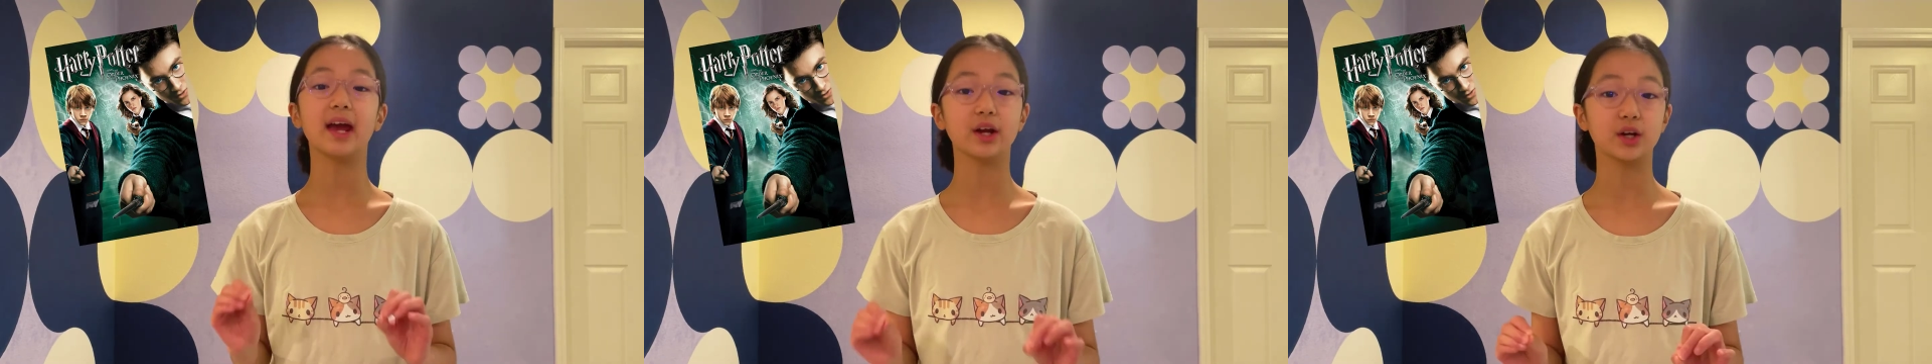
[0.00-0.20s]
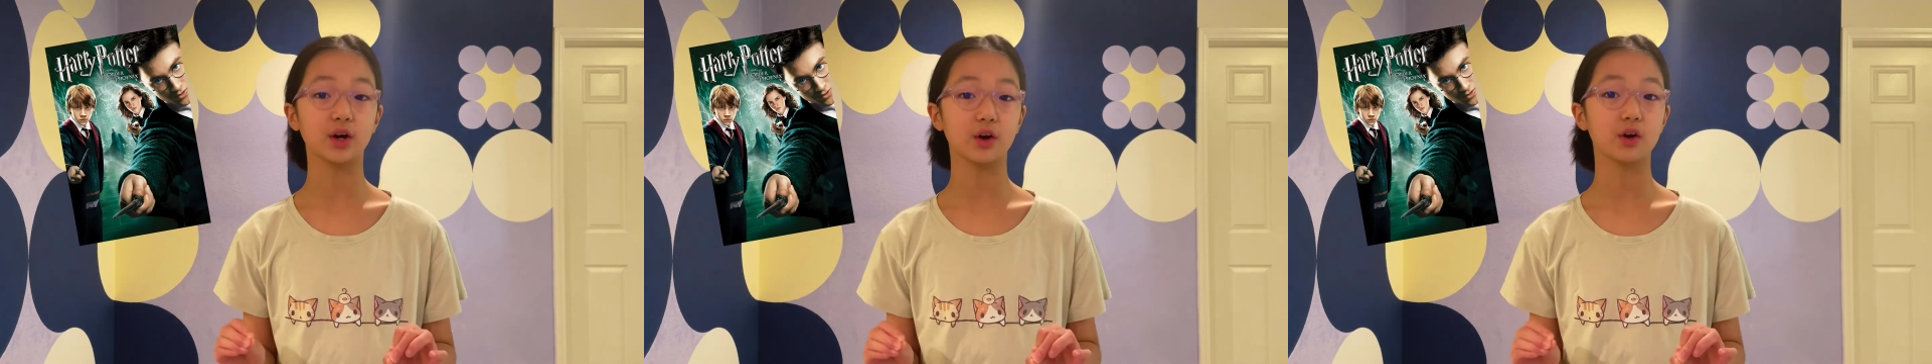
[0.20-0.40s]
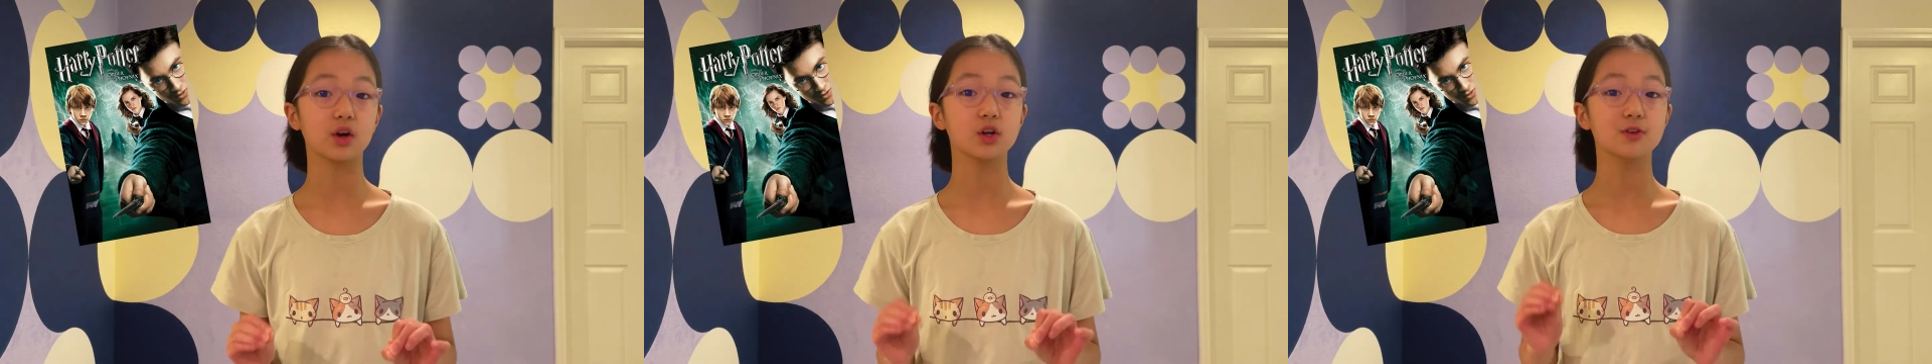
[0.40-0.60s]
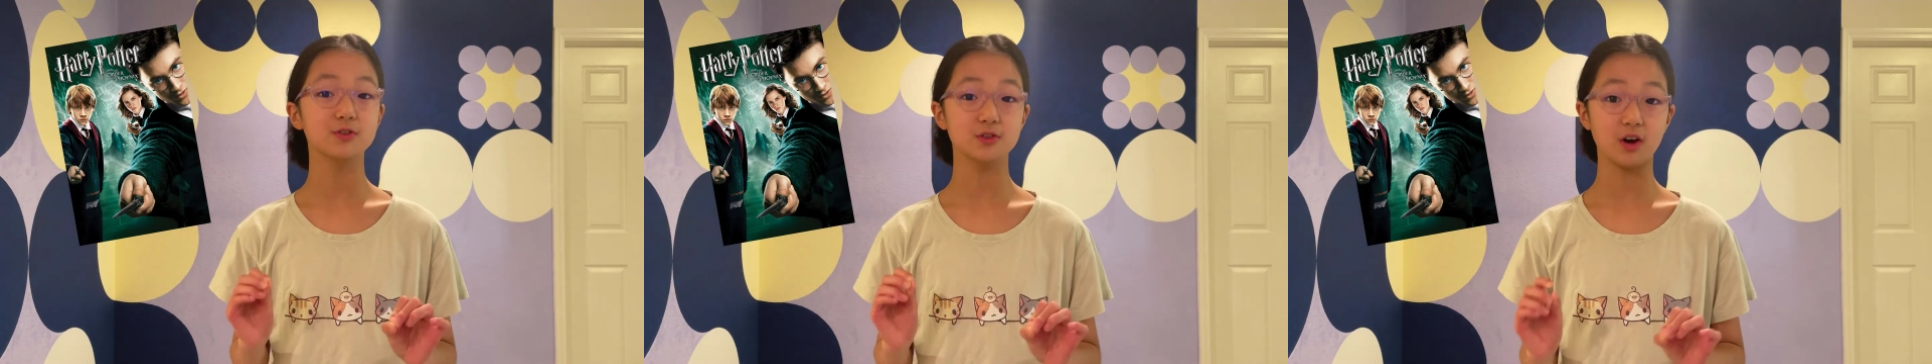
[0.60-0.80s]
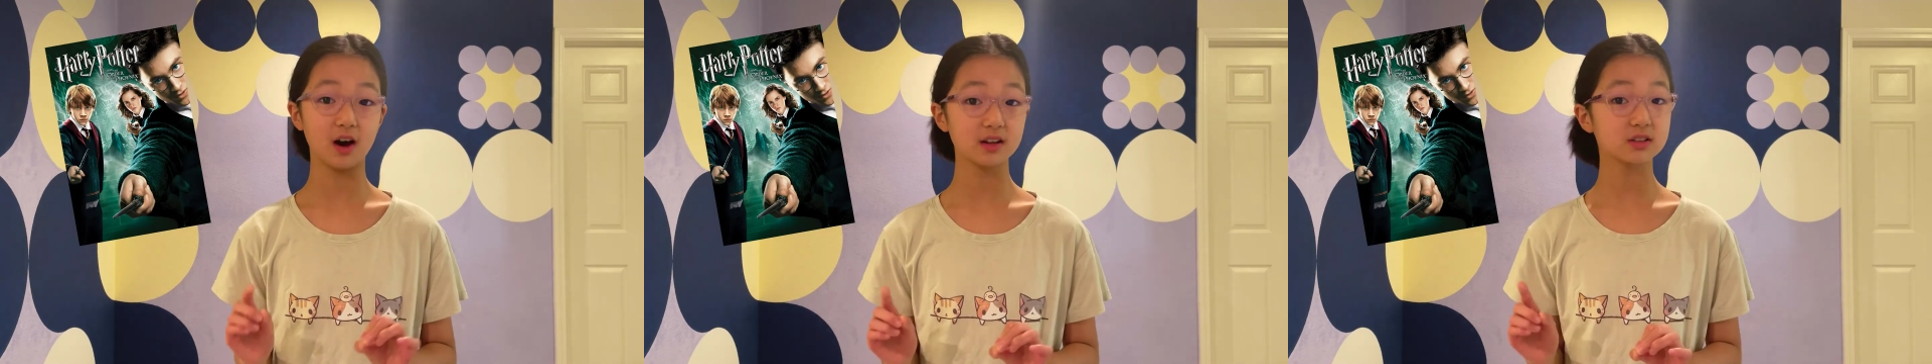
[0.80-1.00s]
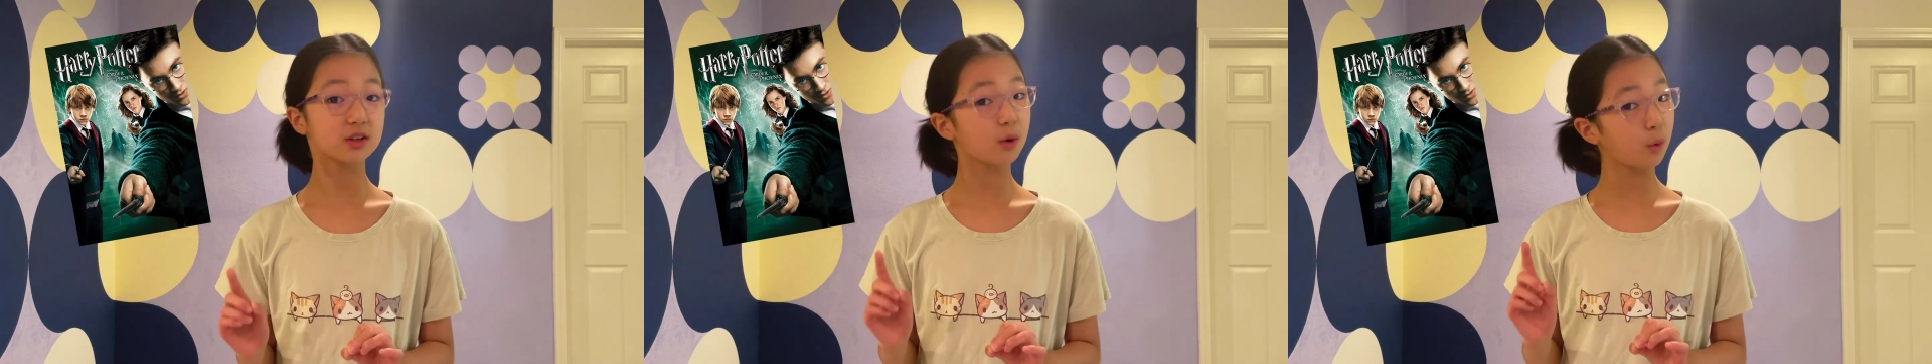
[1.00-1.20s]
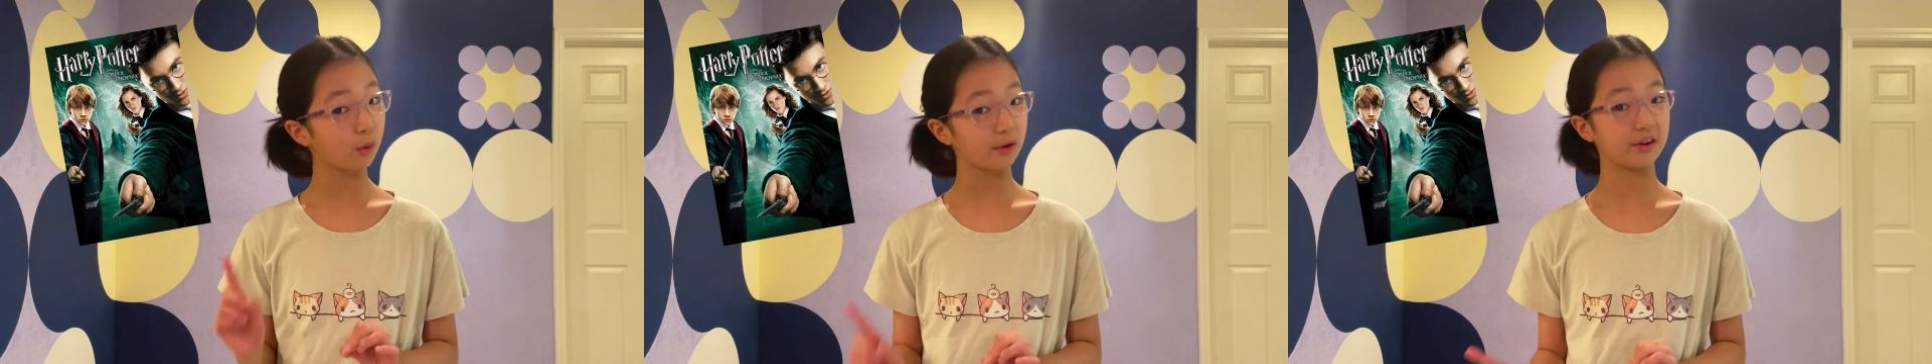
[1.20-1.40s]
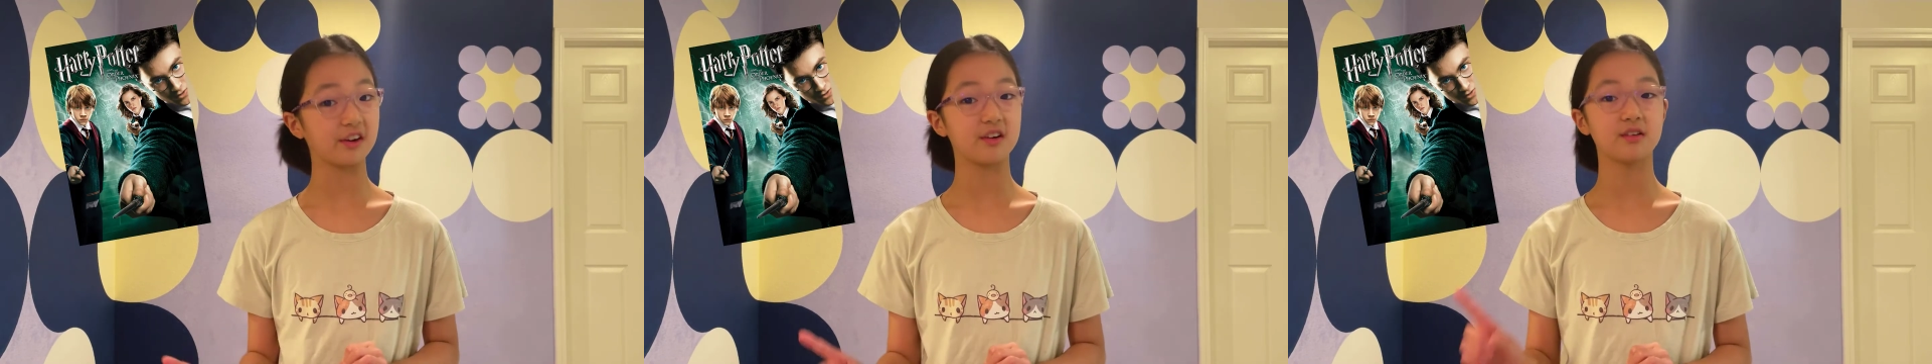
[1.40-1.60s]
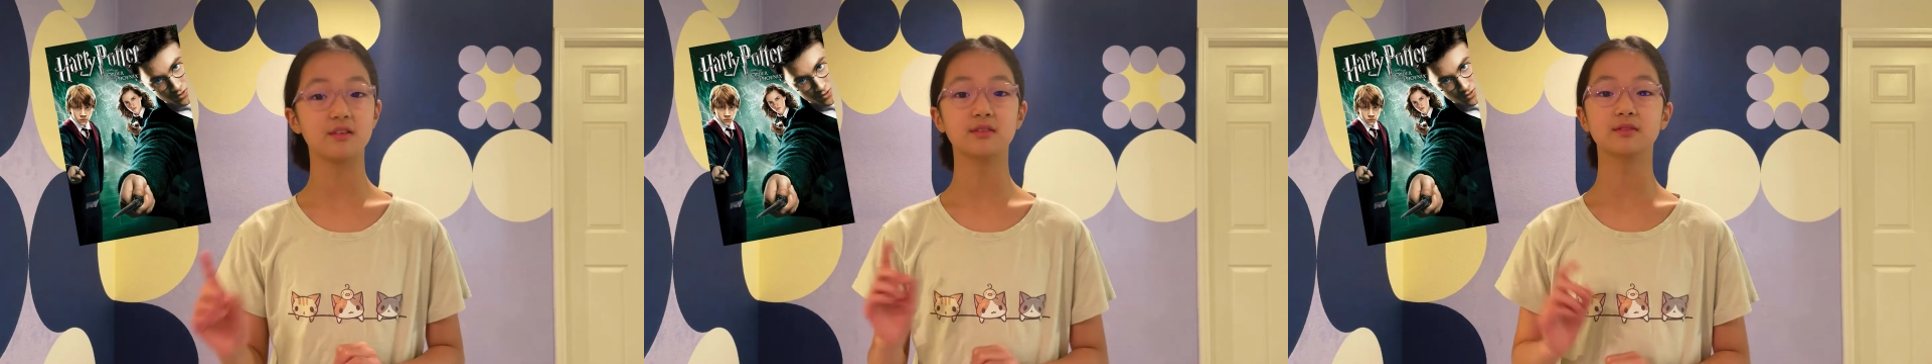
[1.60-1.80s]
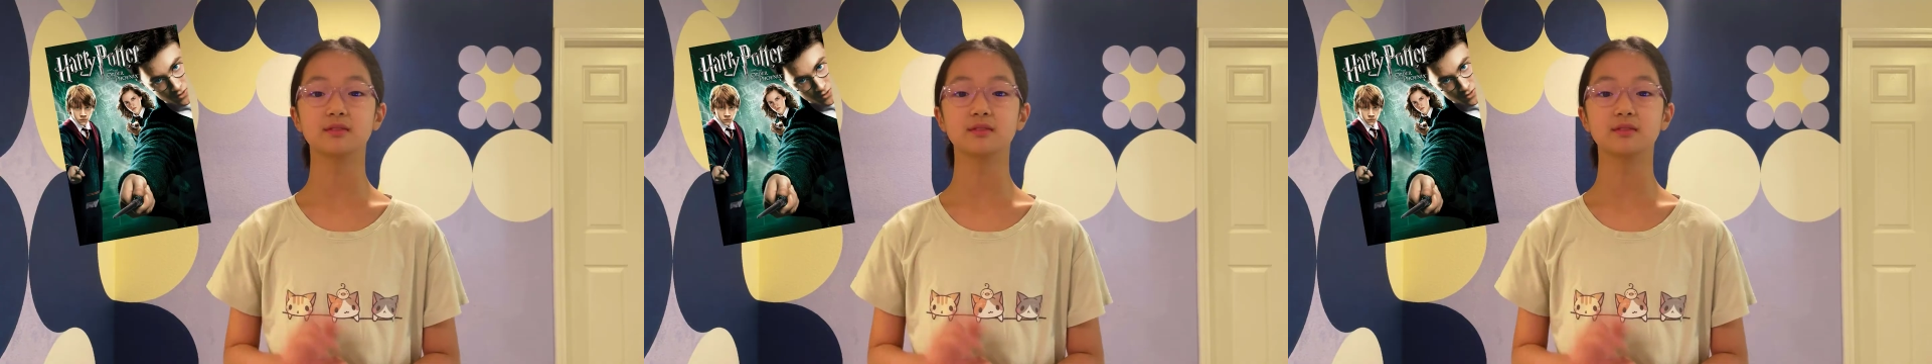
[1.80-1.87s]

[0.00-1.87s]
anger, not horror.